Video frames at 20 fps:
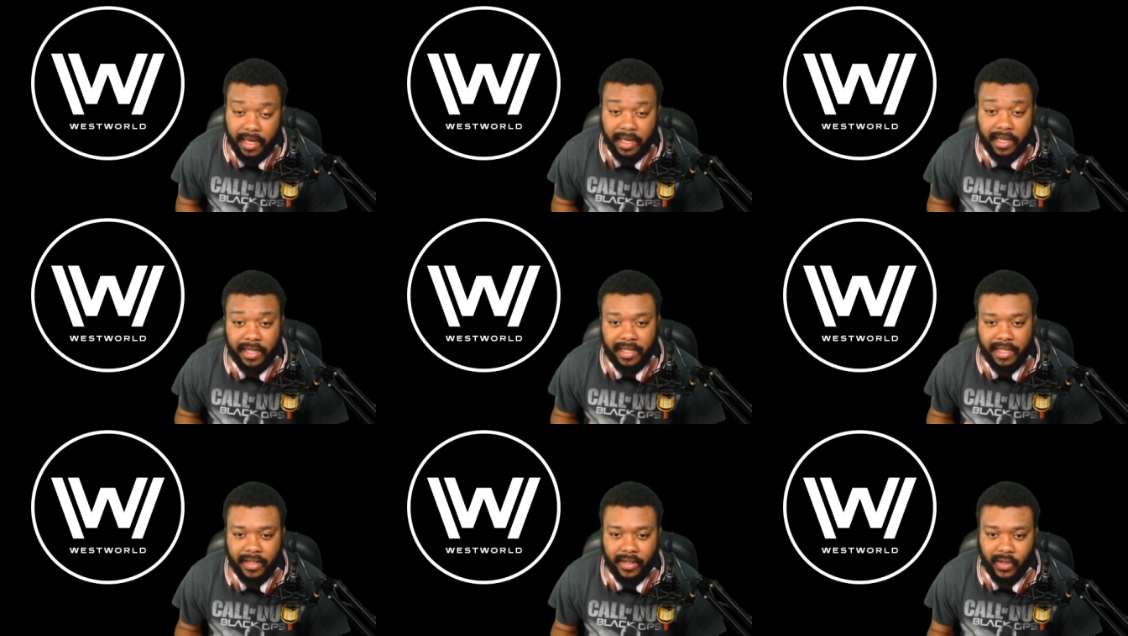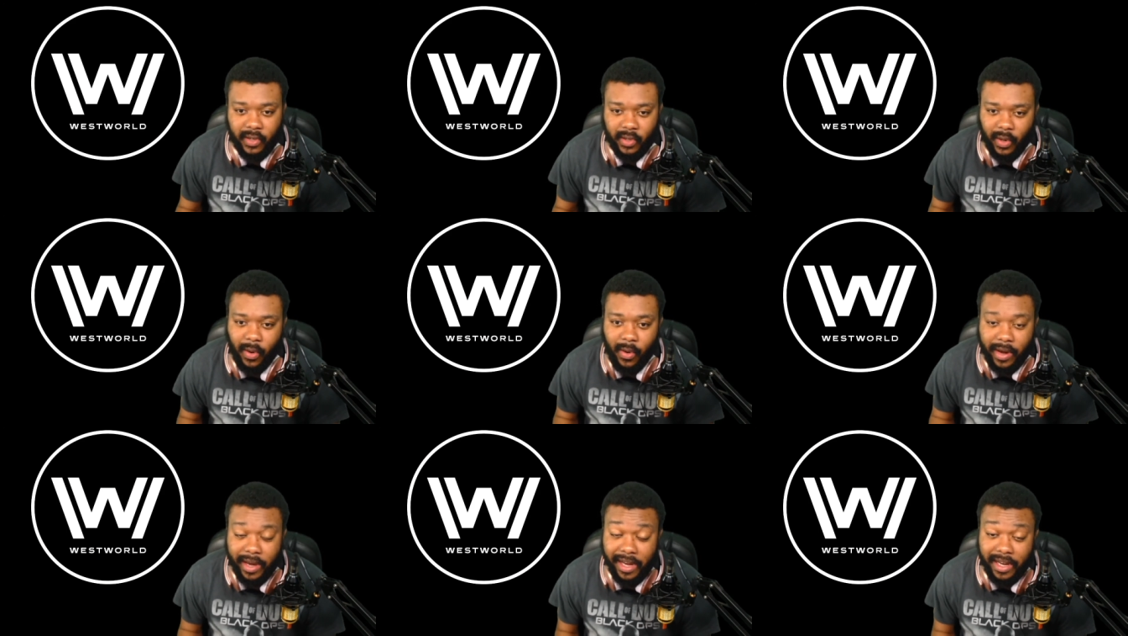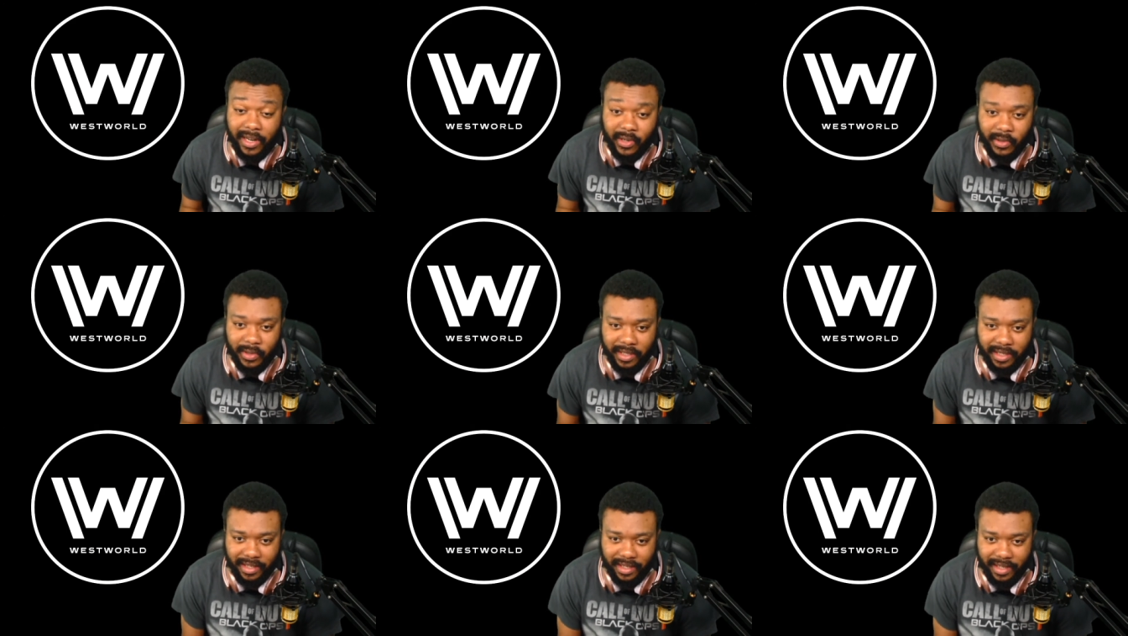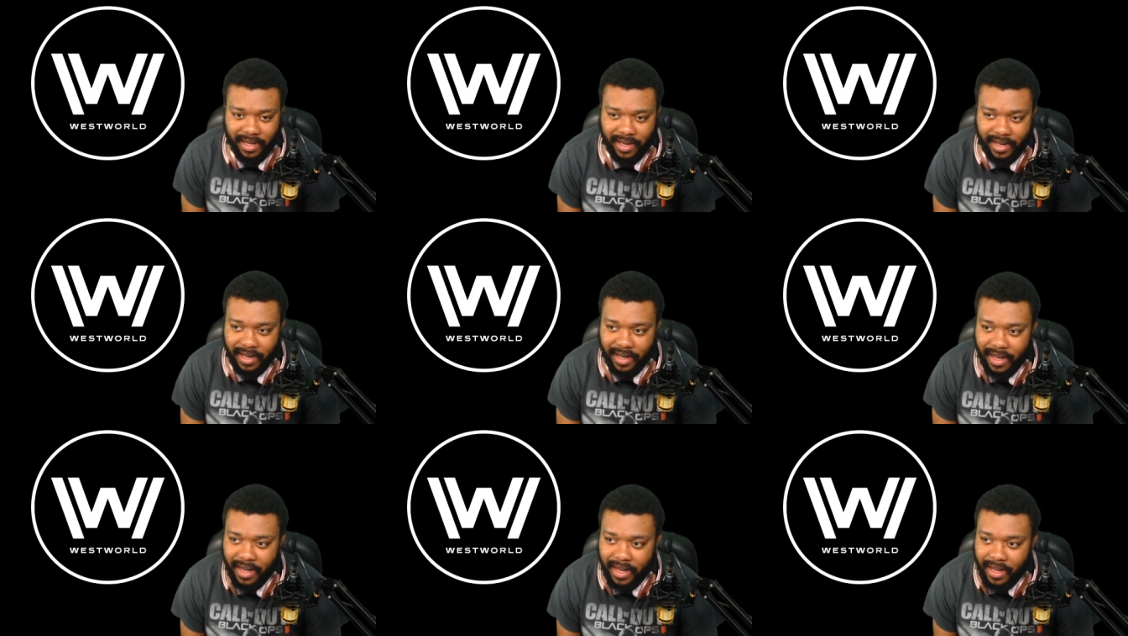It's so
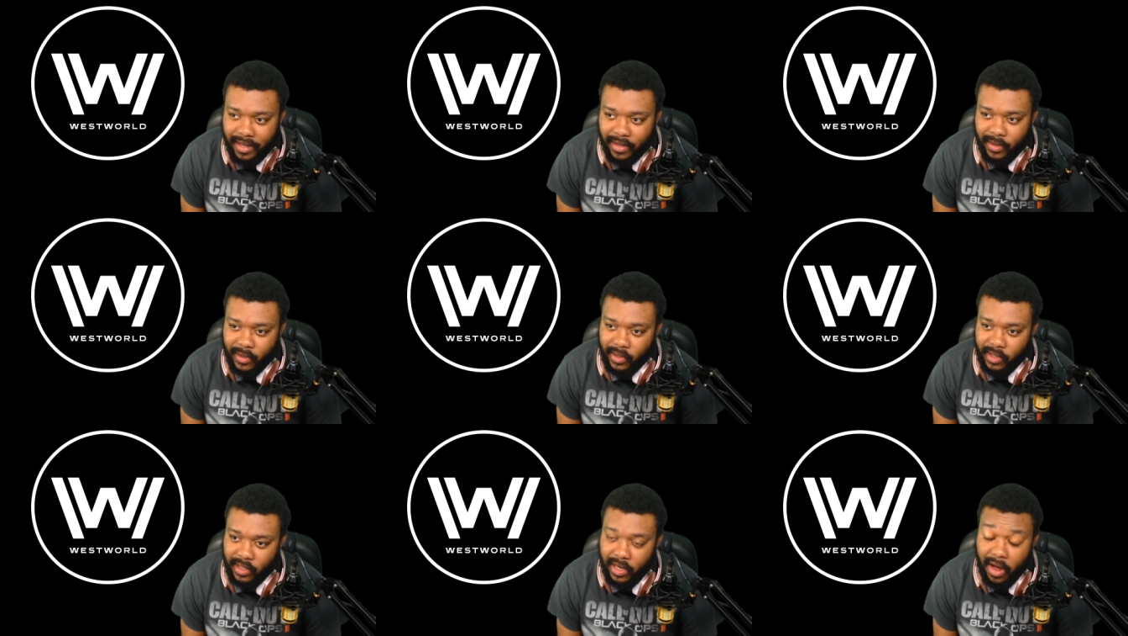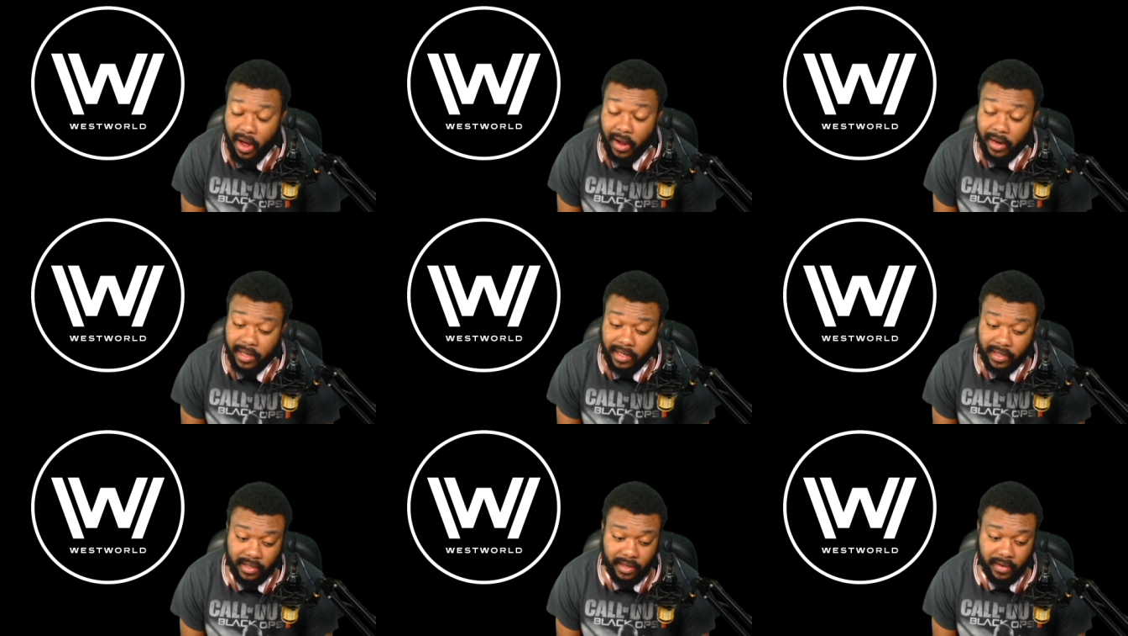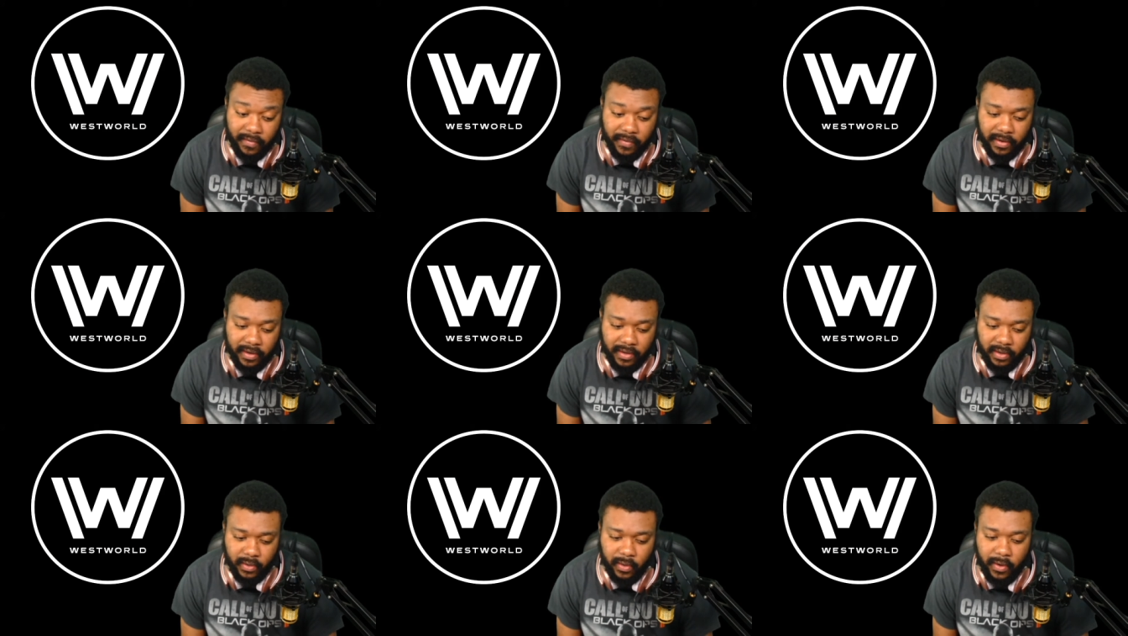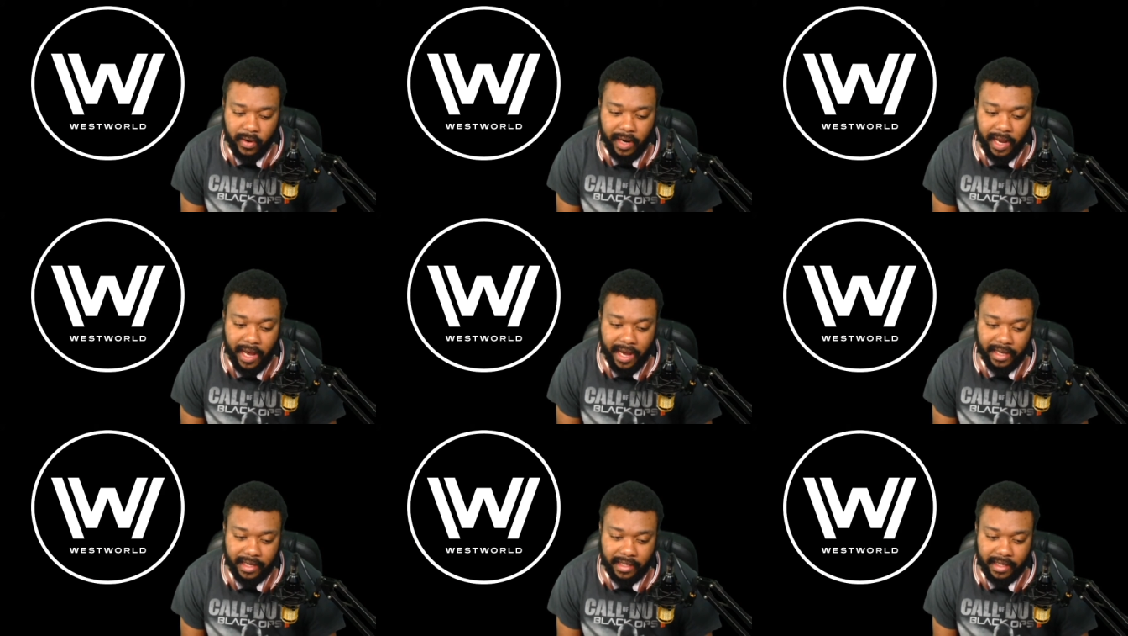interesting to see all these different
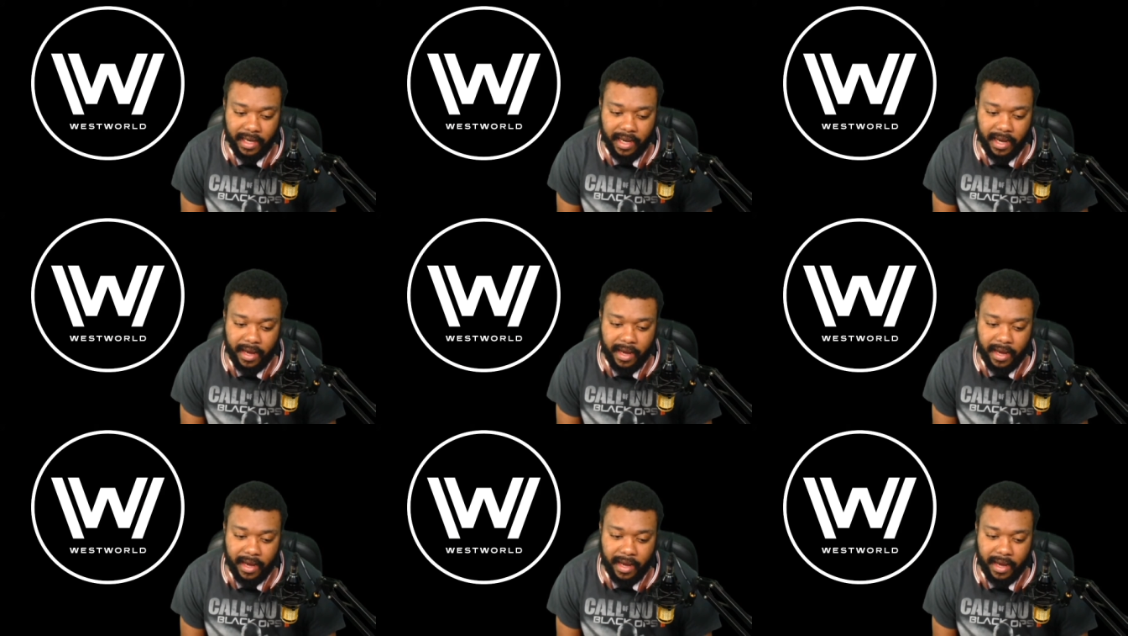storylines,